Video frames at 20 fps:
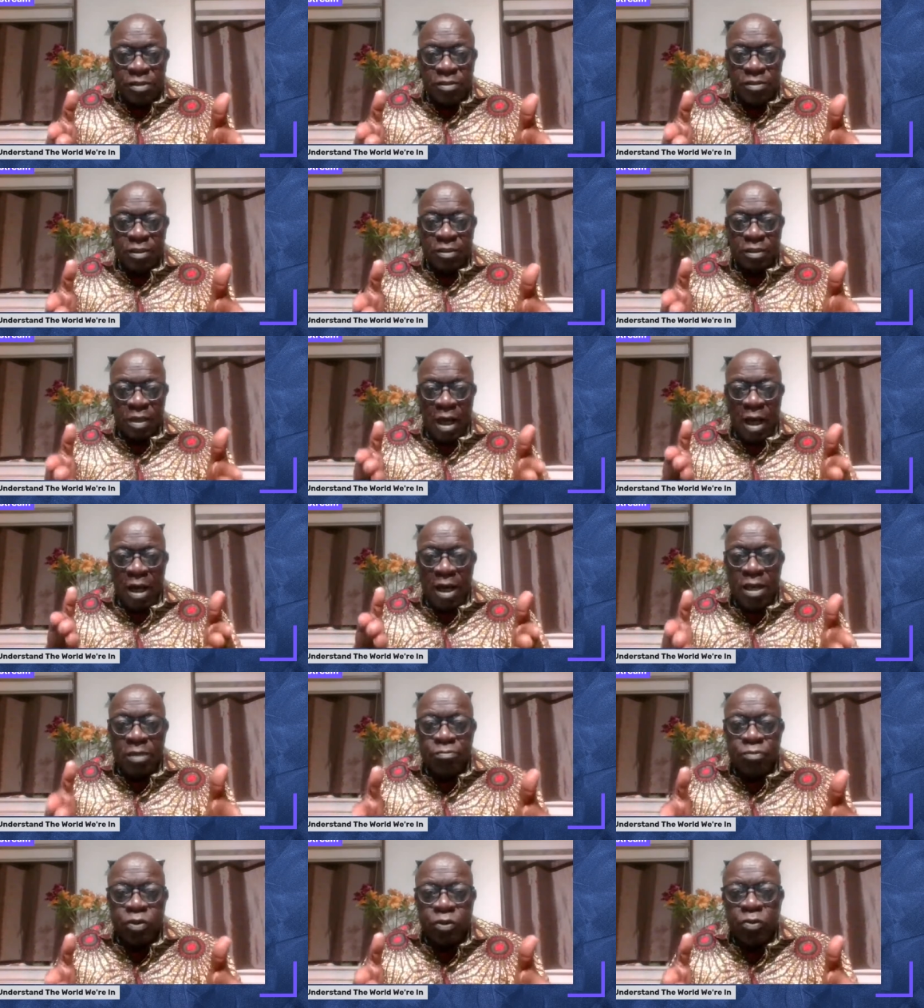that I
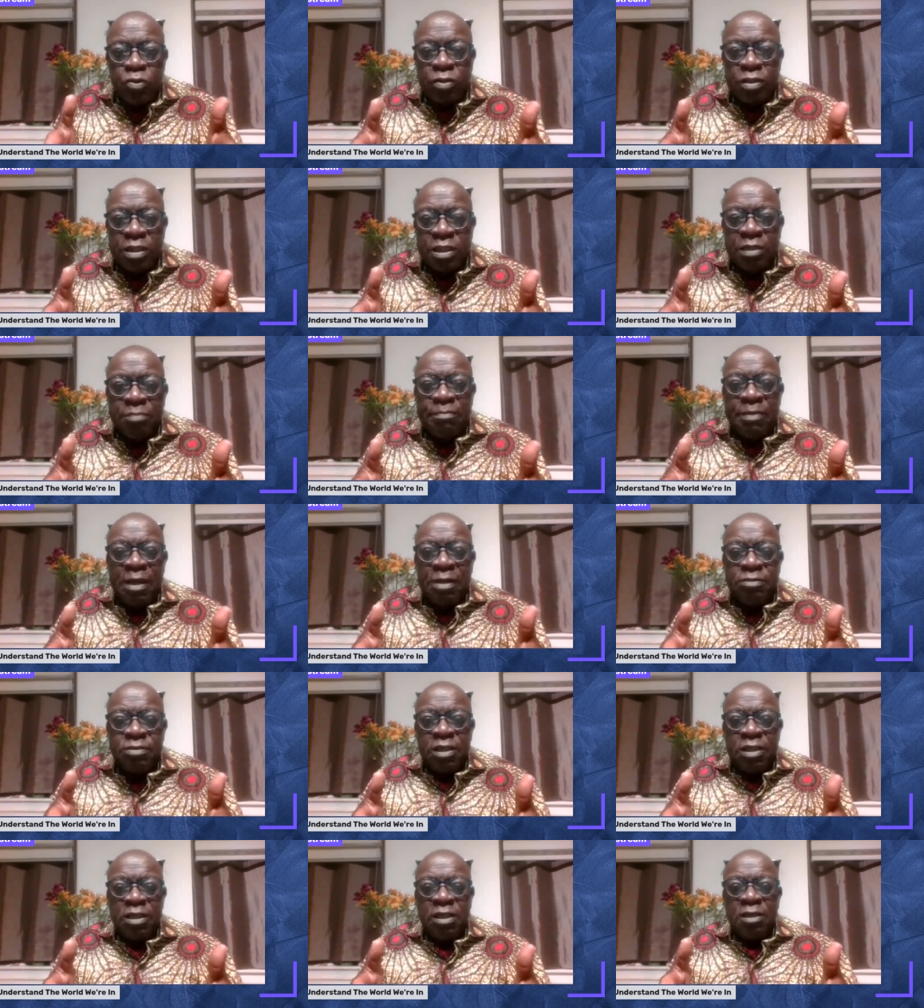am talking
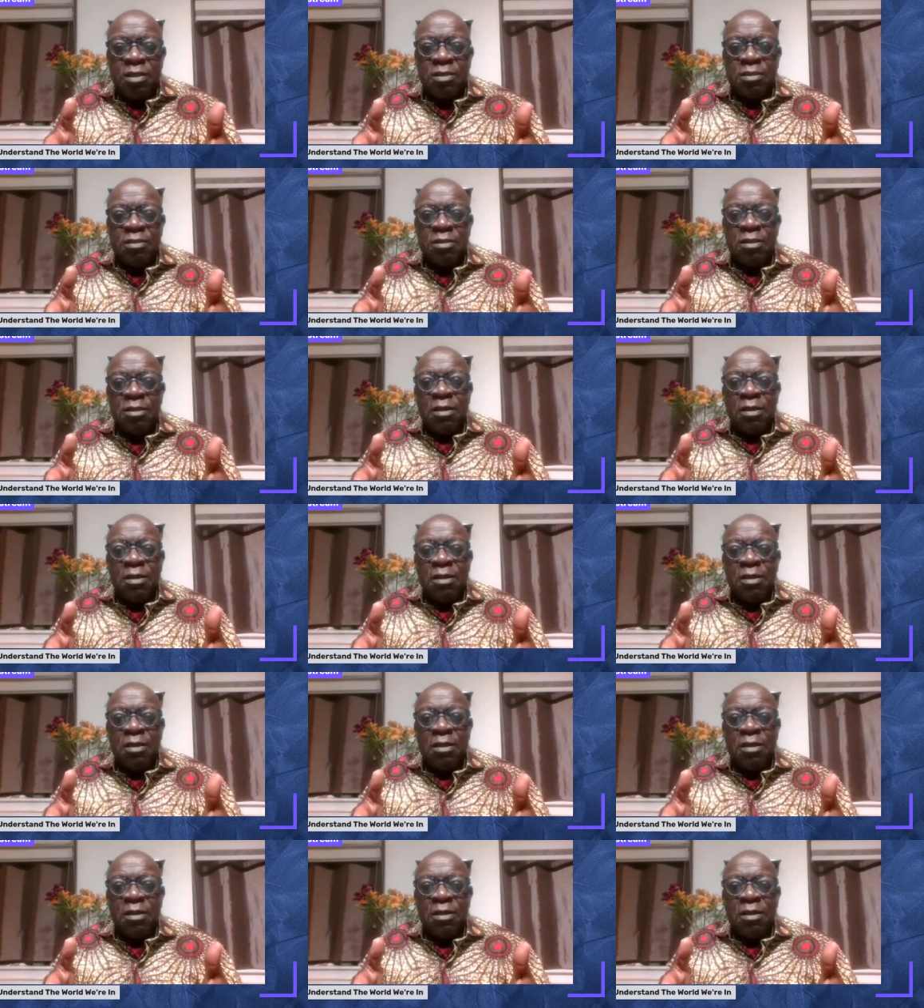about here,